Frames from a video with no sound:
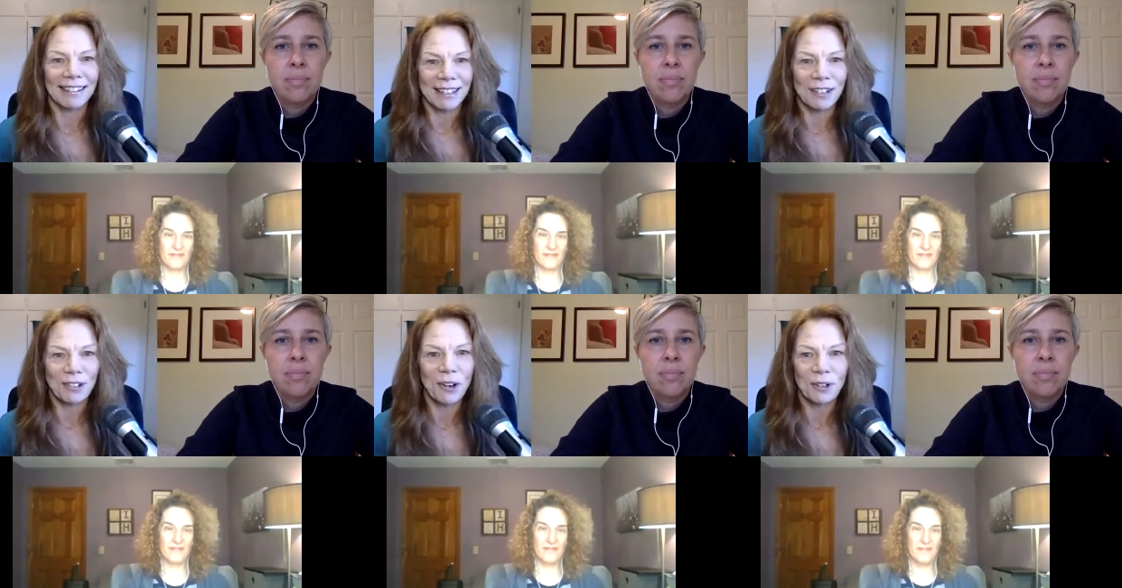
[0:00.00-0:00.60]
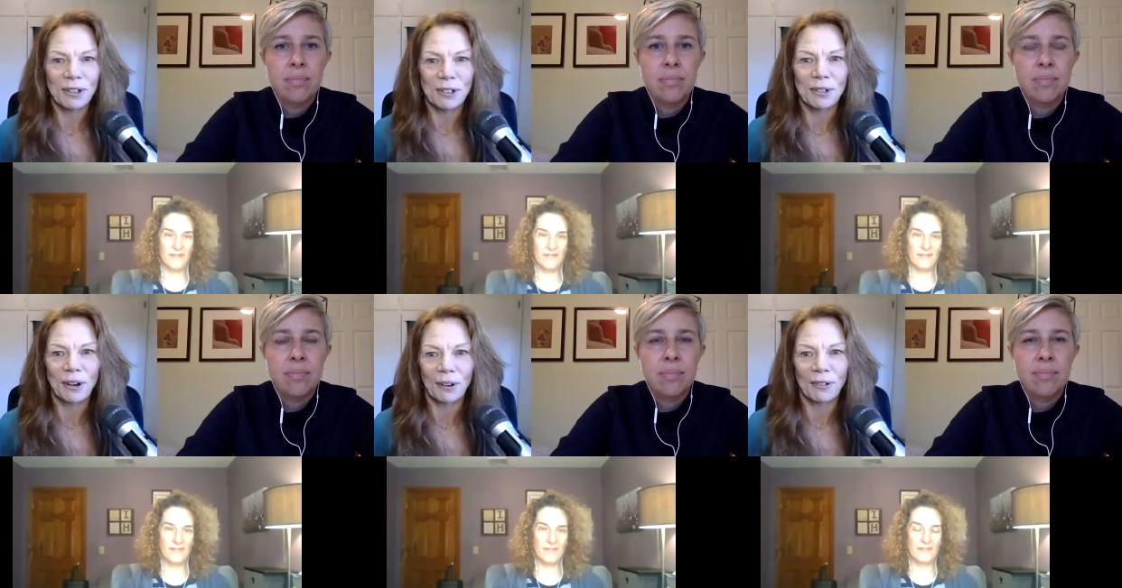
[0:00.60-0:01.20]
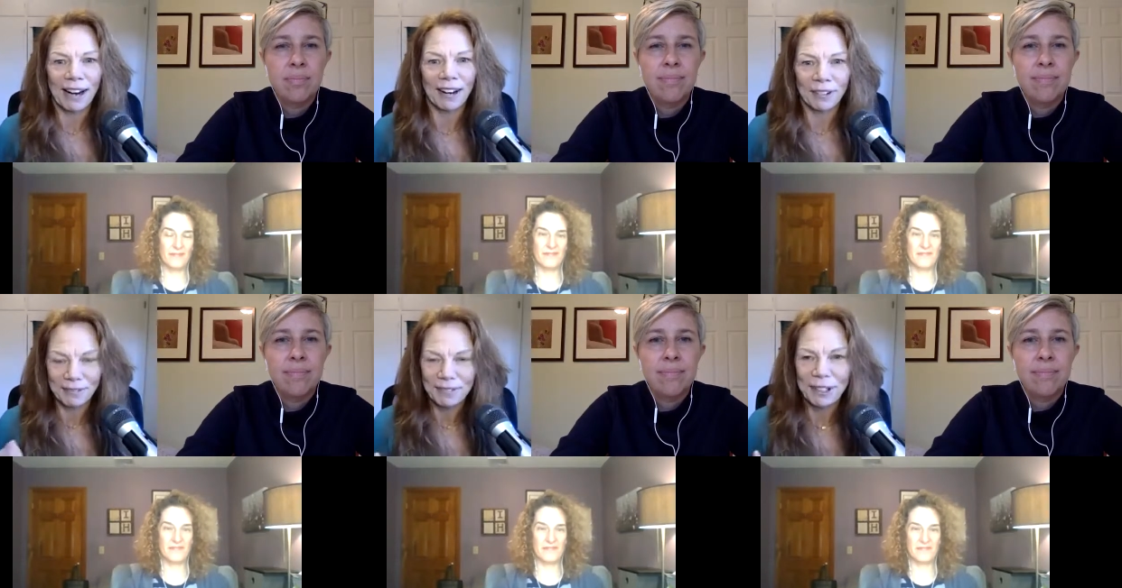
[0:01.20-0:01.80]
Speaker 1: teach yoga to are
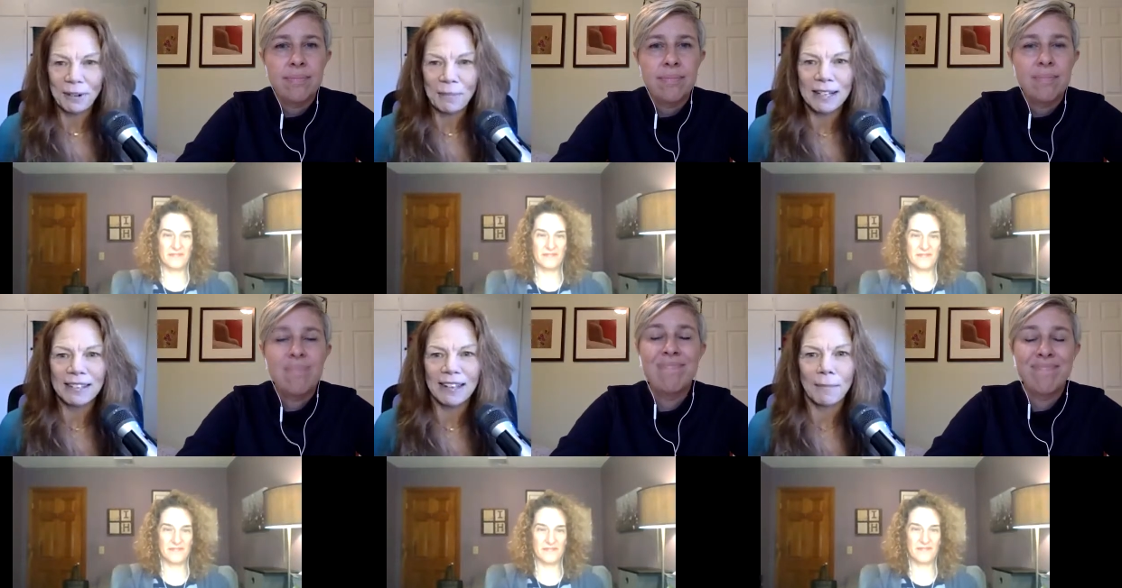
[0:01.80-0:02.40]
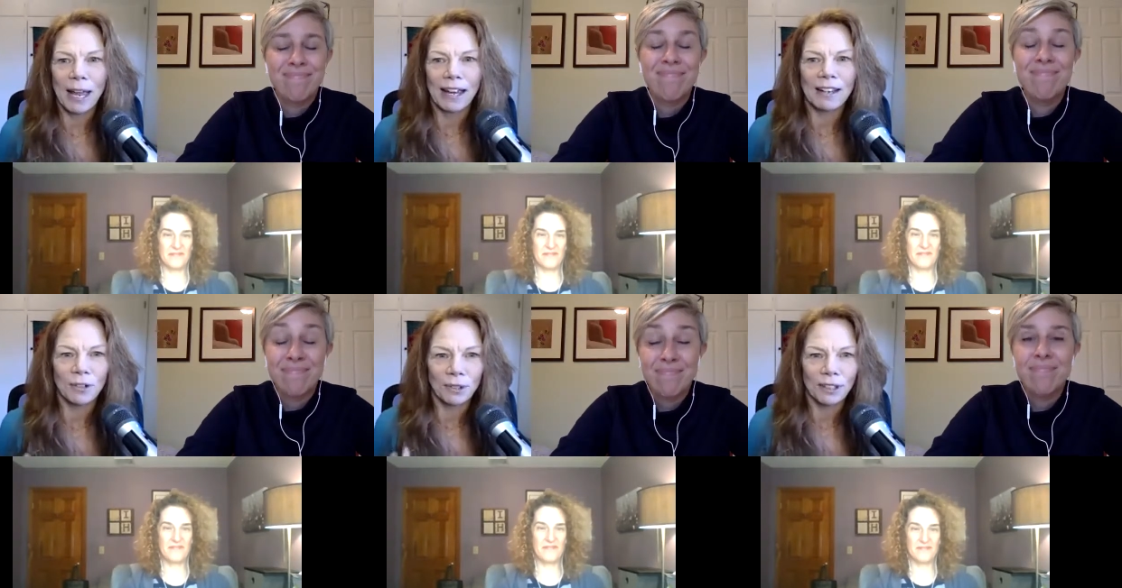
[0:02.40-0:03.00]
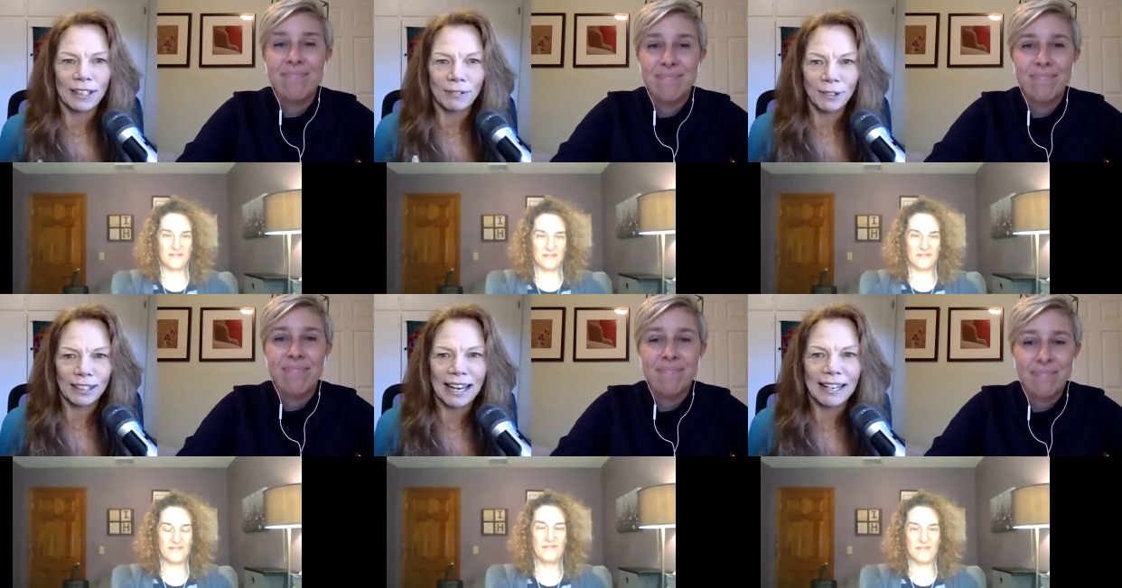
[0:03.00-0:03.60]
around, you know, my same age and really
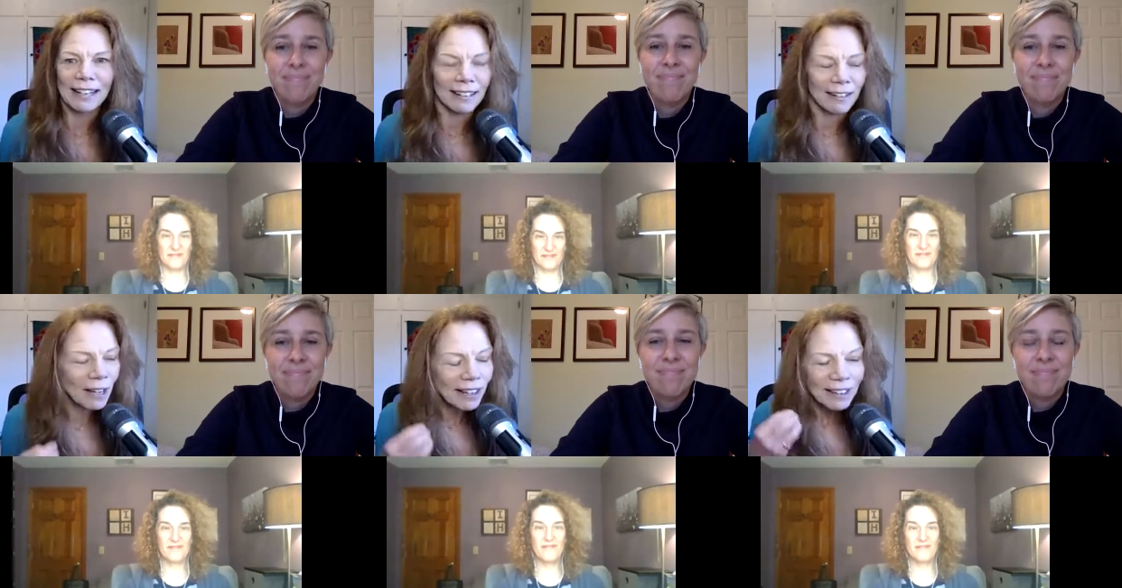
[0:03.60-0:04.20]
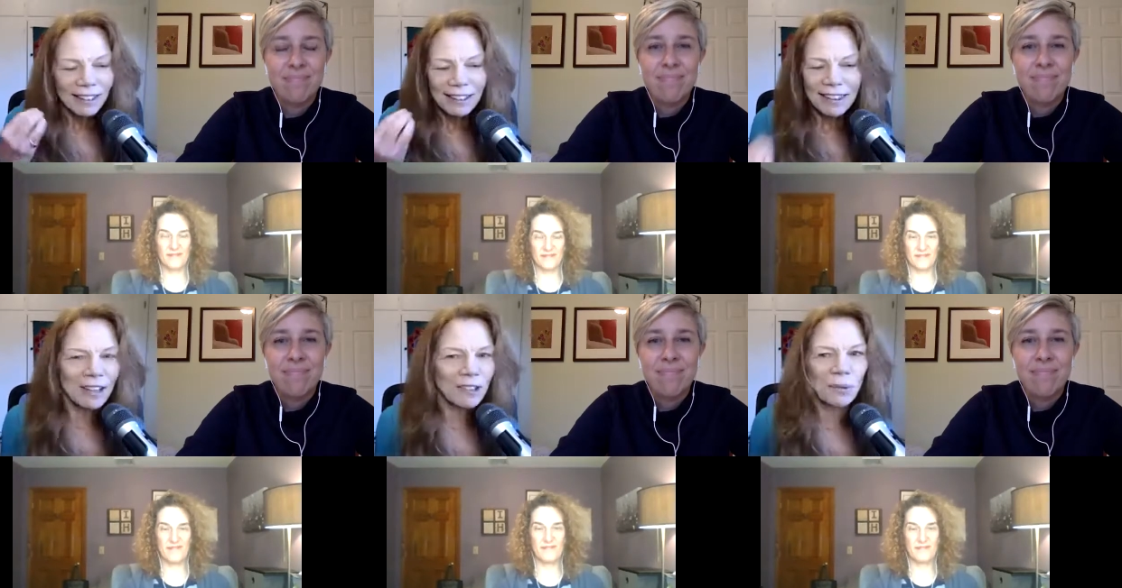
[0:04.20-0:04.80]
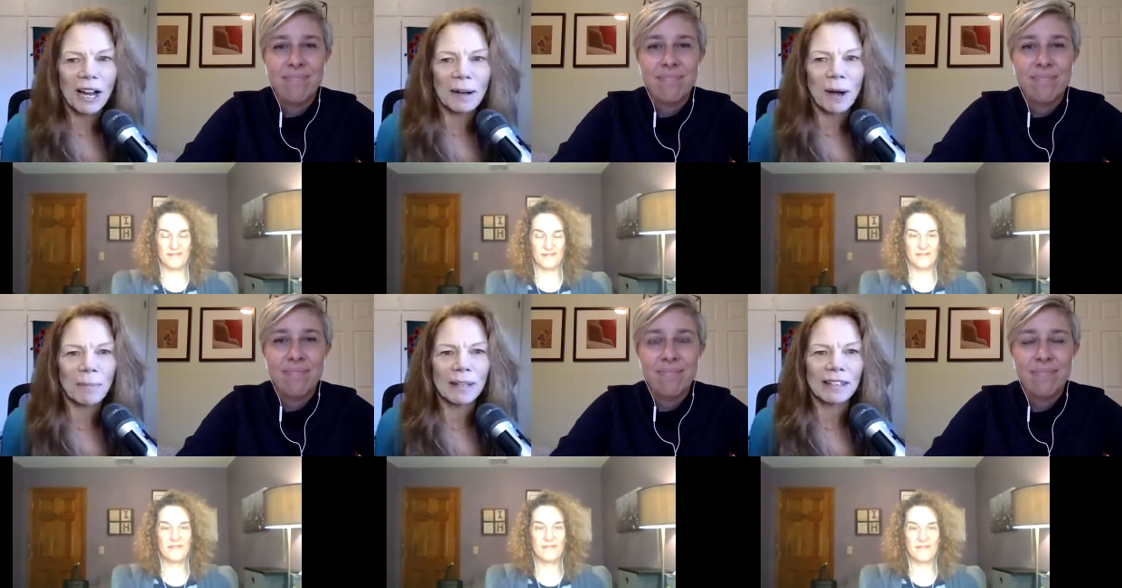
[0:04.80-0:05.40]
related and things would come
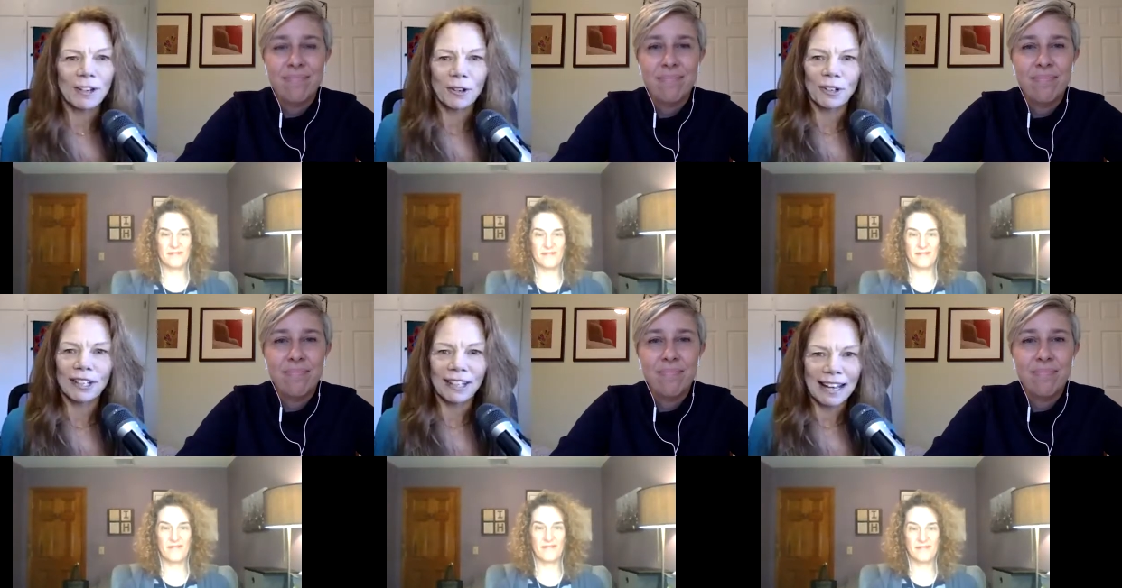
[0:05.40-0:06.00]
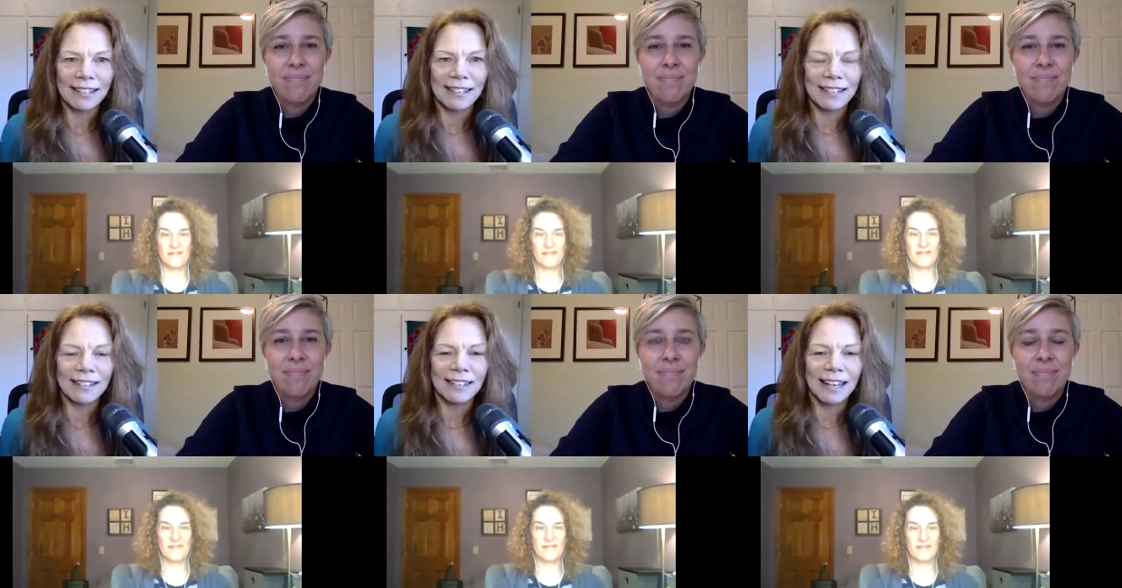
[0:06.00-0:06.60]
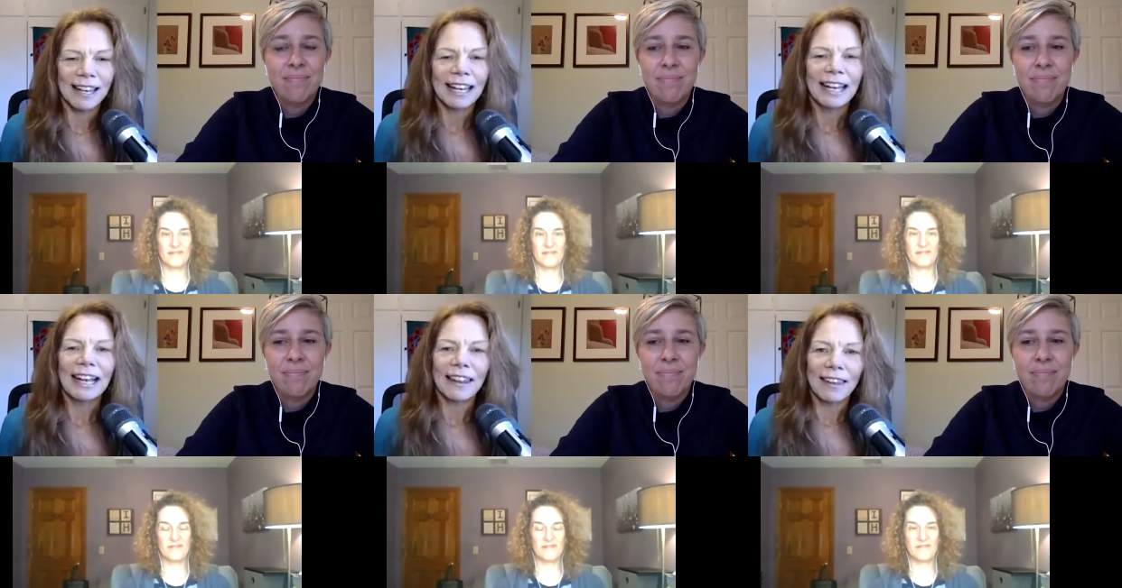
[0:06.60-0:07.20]
up in the yoga classes.
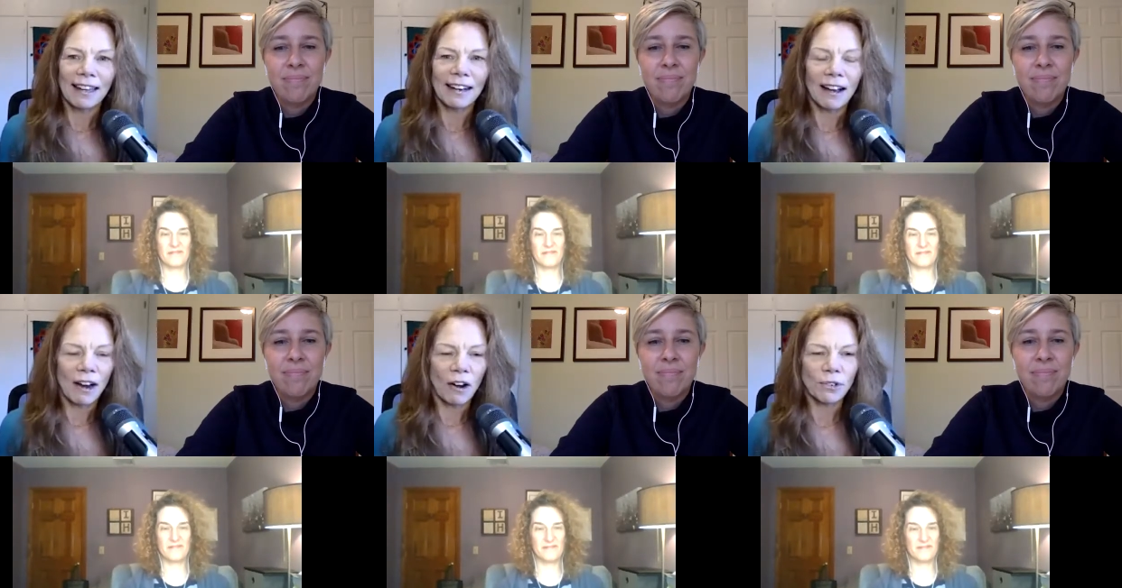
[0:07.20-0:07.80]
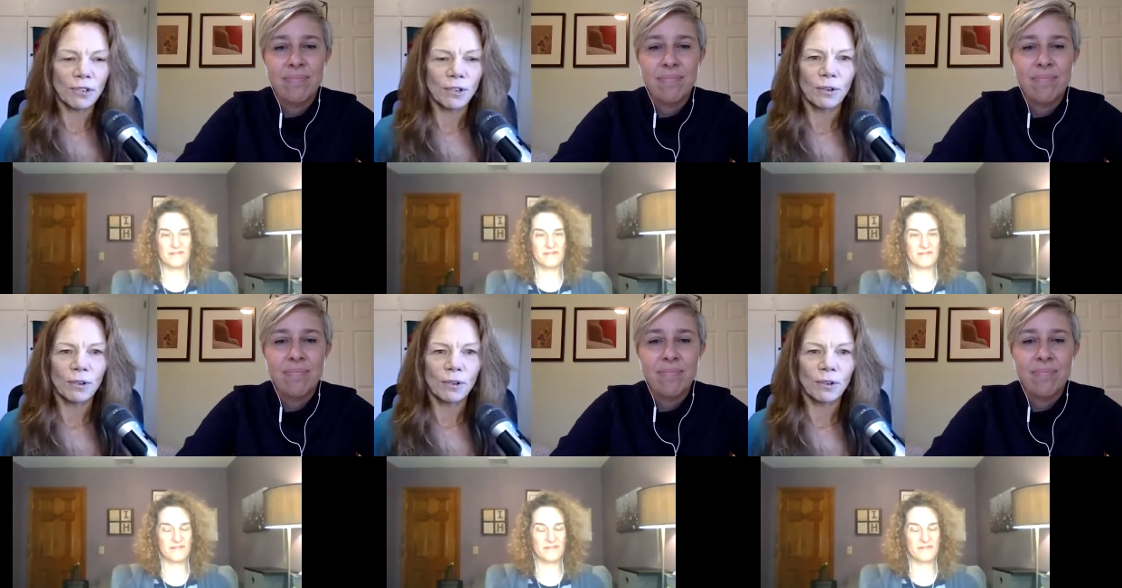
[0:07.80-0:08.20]
And then I also,